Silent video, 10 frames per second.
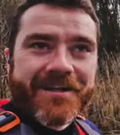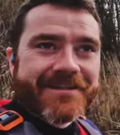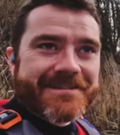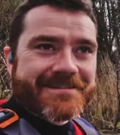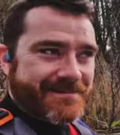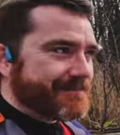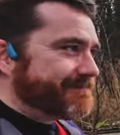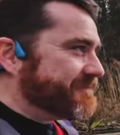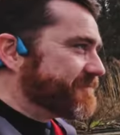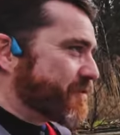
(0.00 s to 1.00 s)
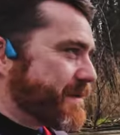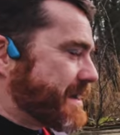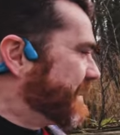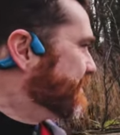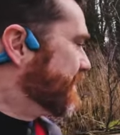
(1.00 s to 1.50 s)
at least for
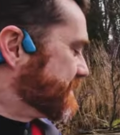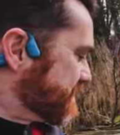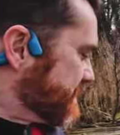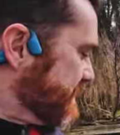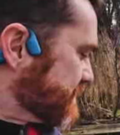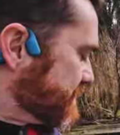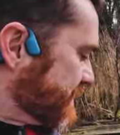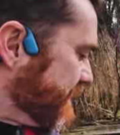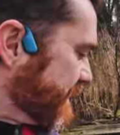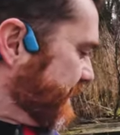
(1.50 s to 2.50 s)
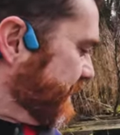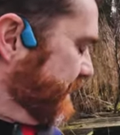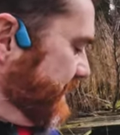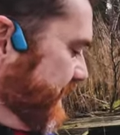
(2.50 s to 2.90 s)
me anyway at this stage, until I get